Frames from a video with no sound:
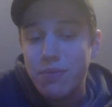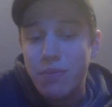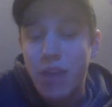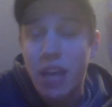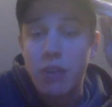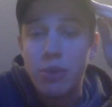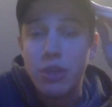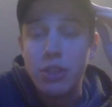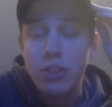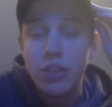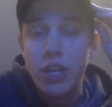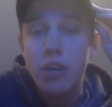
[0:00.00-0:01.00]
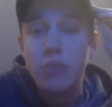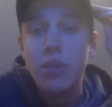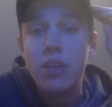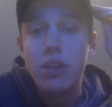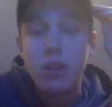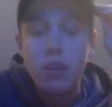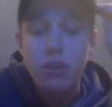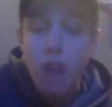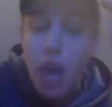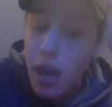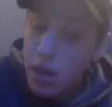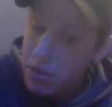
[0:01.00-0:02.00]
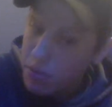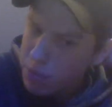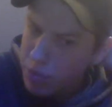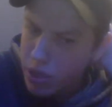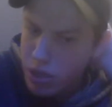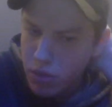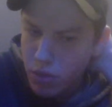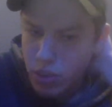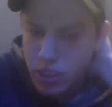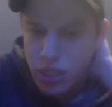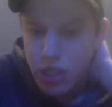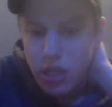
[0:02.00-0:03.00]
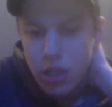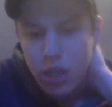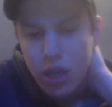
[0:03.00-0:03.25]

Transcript: that could potentially help me a lot. But we'll see.